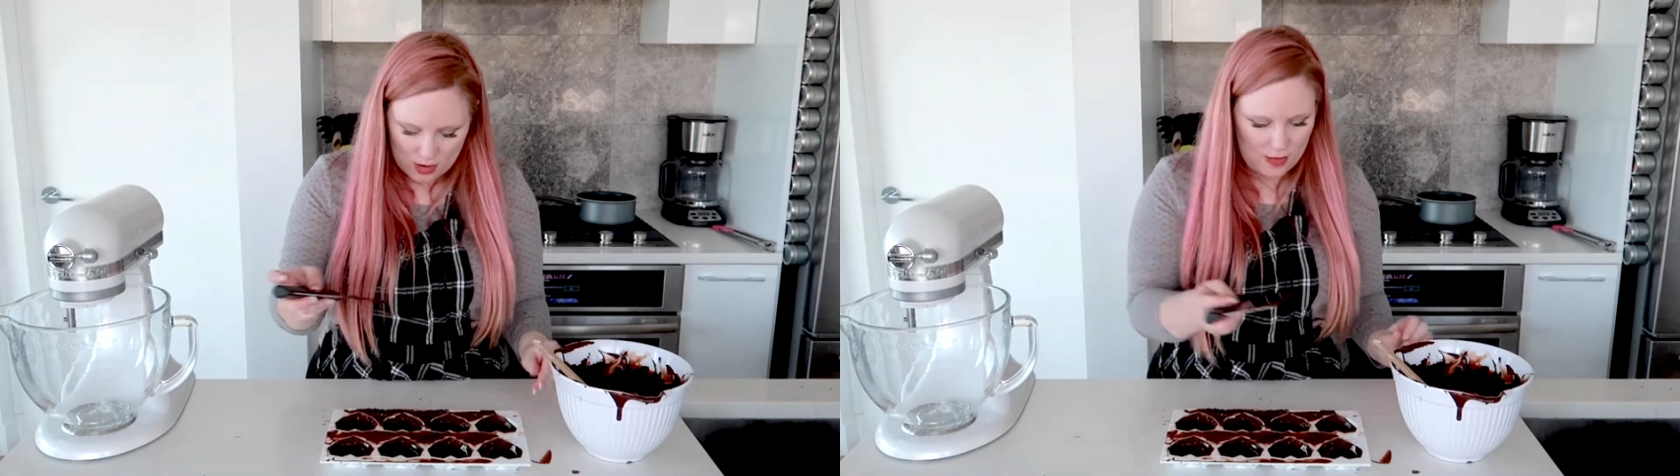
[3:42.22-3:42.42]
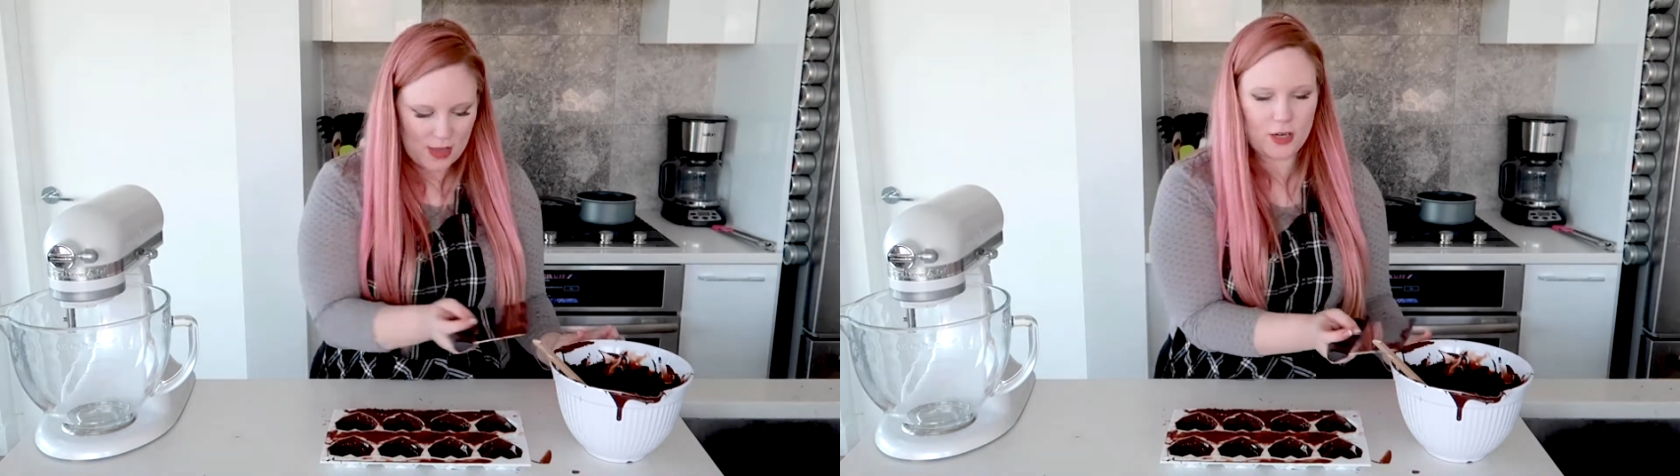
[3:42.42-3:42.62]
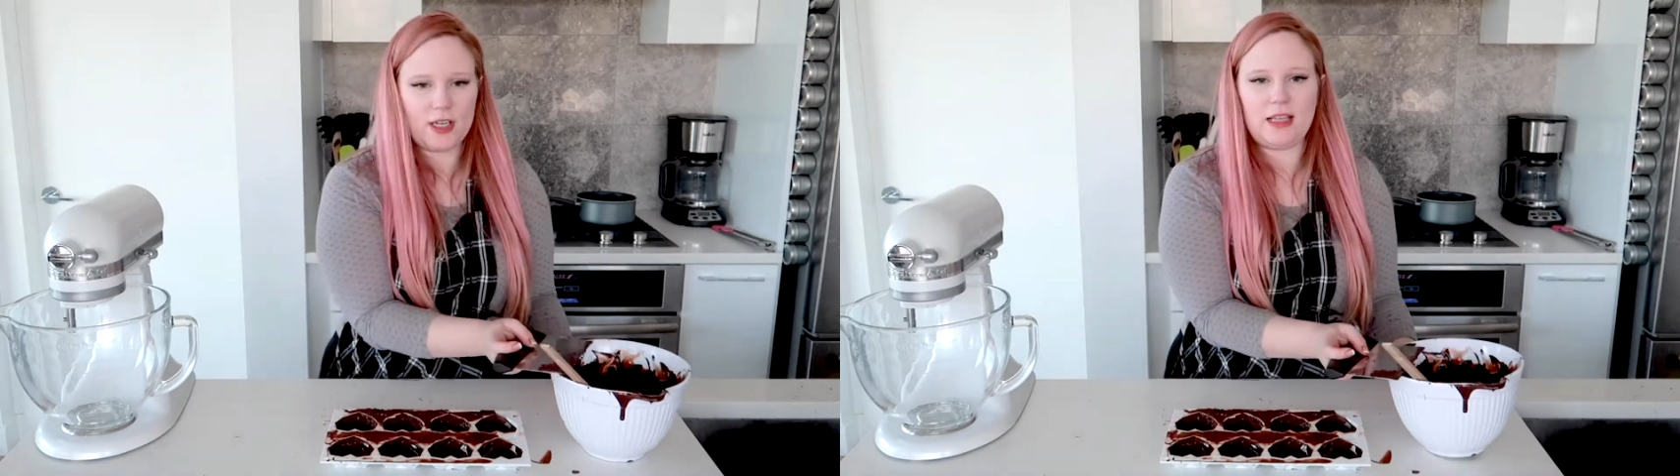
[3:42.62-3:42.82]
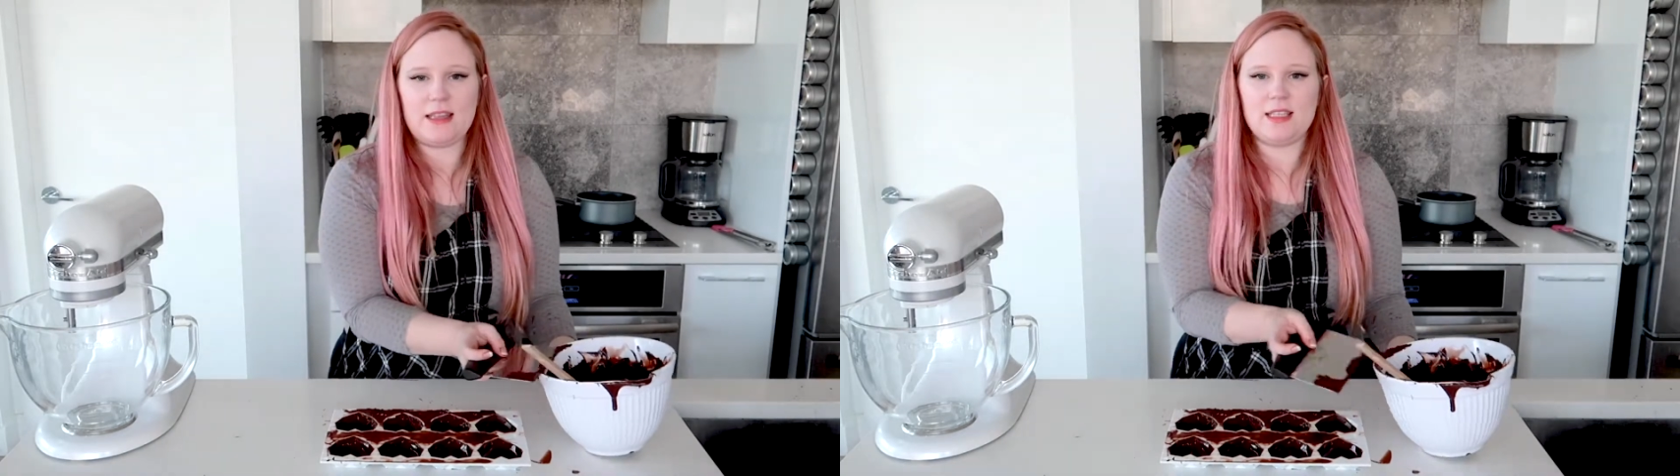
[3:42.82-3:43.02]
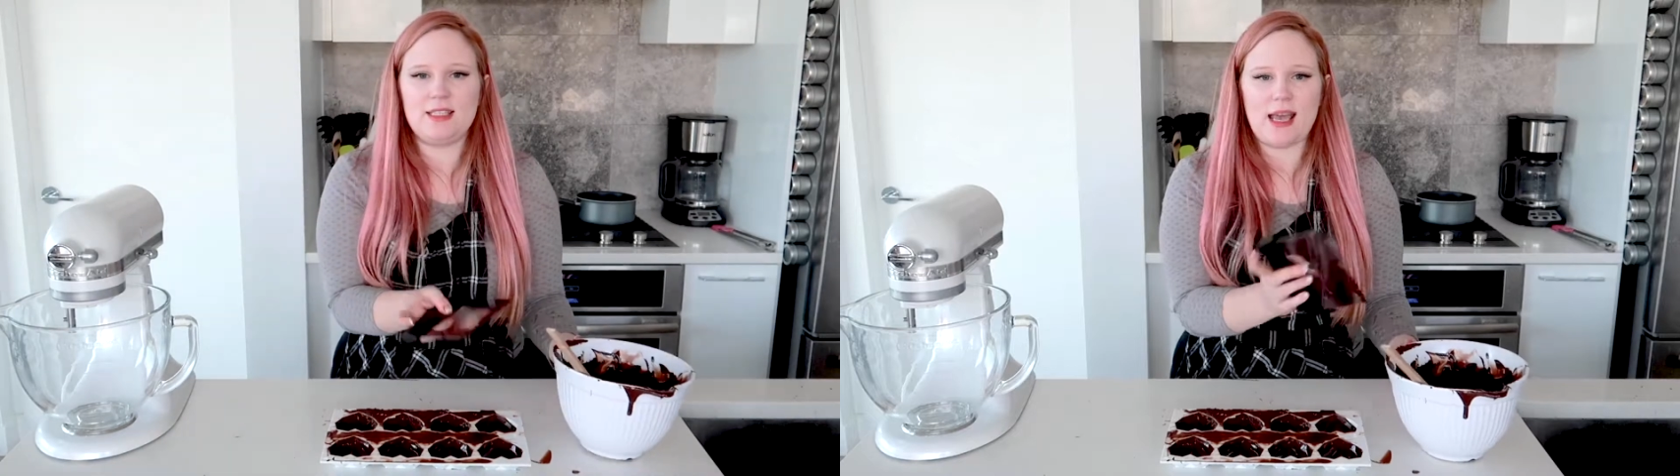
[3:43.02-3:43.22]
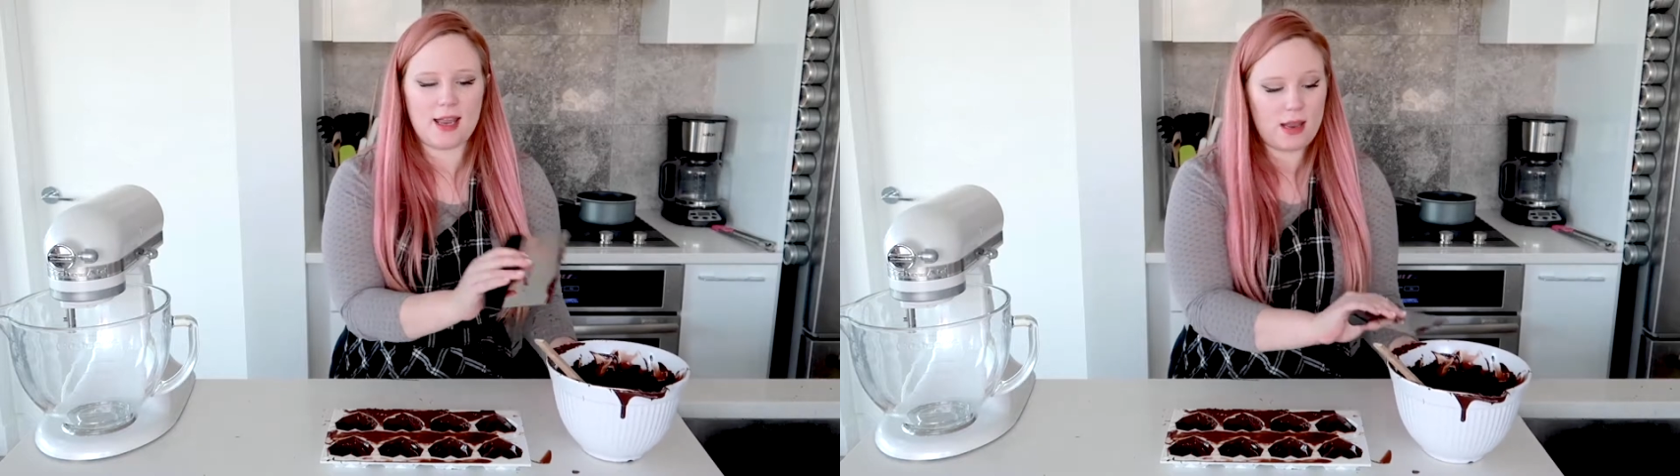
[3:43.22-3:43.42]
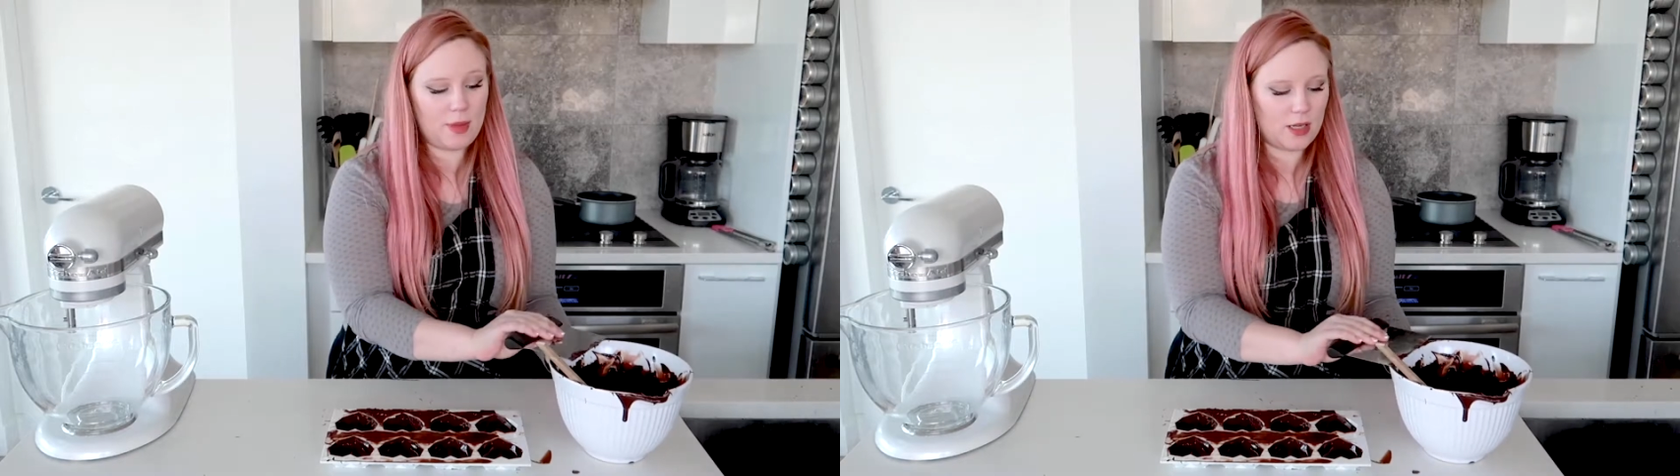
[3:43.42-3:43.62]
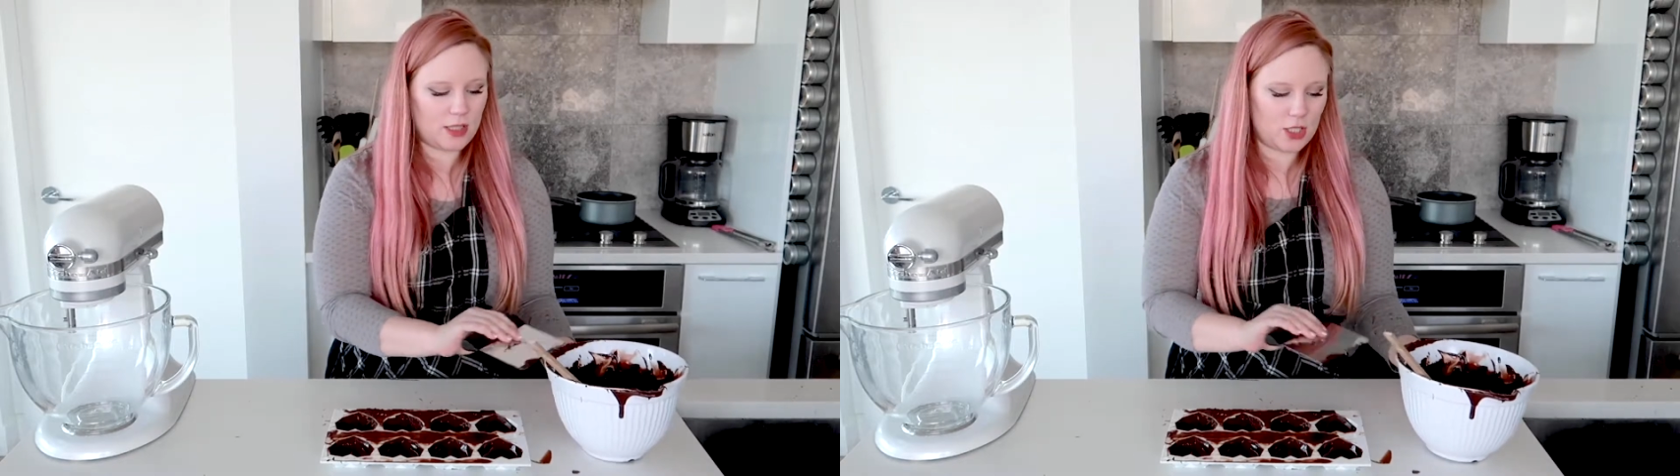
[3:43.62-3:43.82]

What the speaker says: And then you're going to let these sit. And because